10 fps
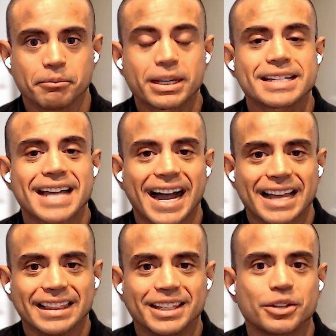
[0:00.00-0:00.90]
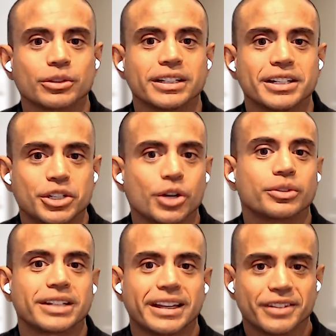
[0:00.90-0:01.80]
because I literally
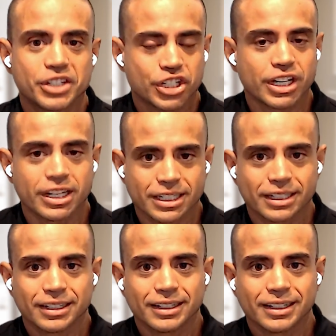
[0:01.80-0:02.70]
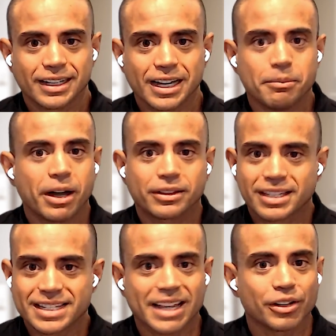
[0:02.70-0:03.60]
don't give a shit about
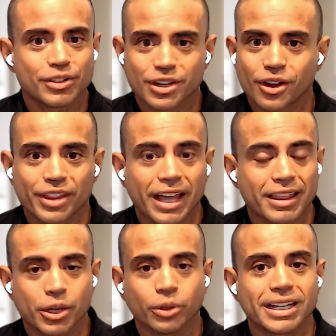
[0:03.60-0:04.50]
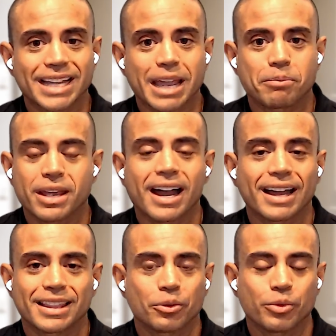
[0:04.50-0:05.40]
the sales and all that. The only
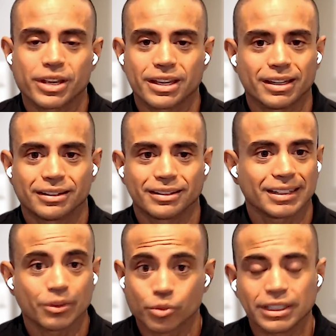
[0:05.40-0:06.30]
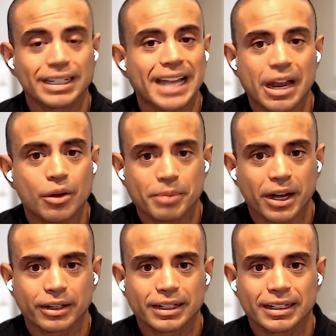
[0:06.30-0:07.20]
KPI that we really care
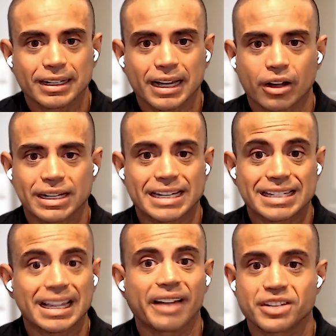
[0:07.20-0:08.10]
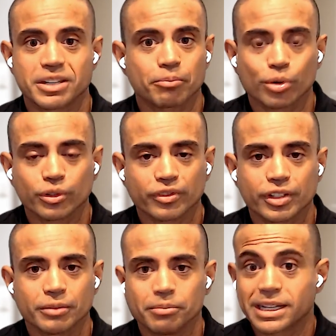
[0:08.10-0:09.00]
about is lives improved,
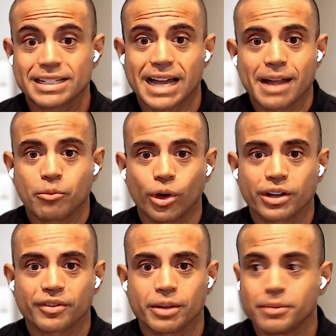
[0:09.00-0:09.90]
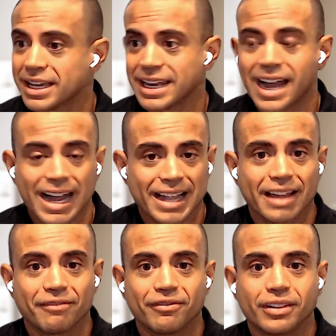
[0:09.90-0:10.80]
because I'm one of them, and I
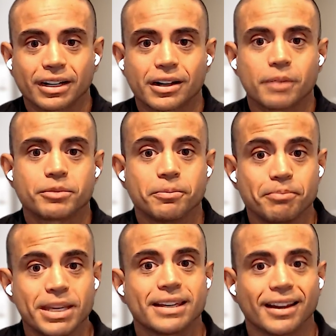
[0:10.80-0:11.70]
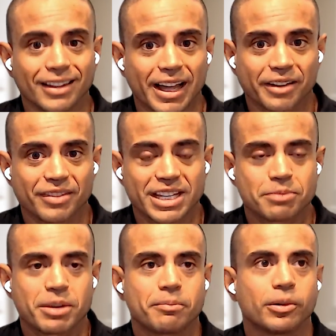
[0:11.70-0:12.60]
have come to meet a lot of these
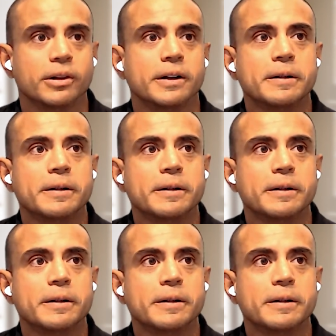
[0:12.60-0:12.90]
people.